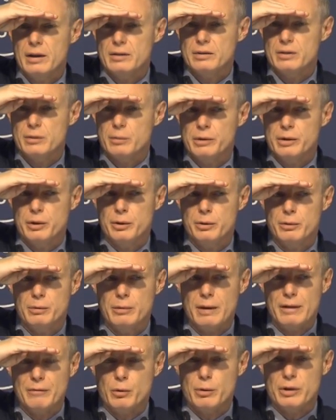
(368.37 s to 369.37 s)
you pay
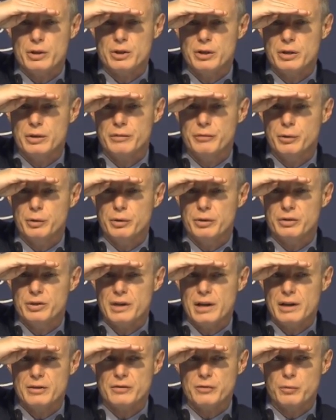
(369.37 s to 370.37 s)
them,
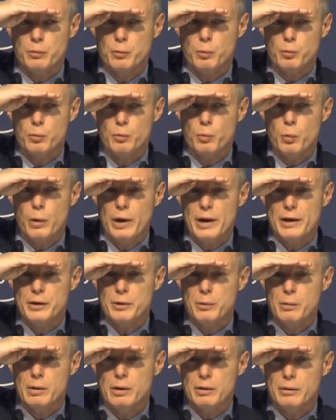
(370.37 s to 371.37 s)
Uh, turns
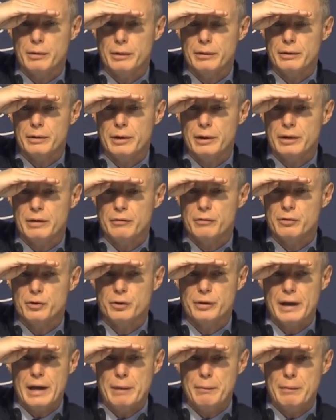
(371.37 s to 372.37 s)
out they're using
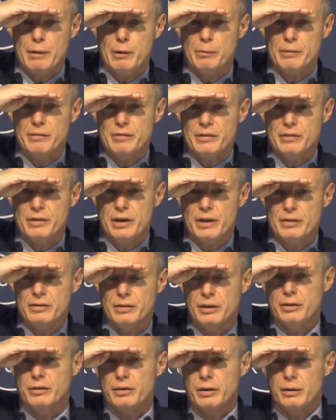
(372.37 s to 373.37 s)
you like, uh,
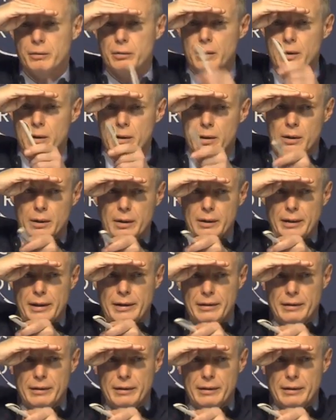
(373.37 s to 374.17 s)
like, uh,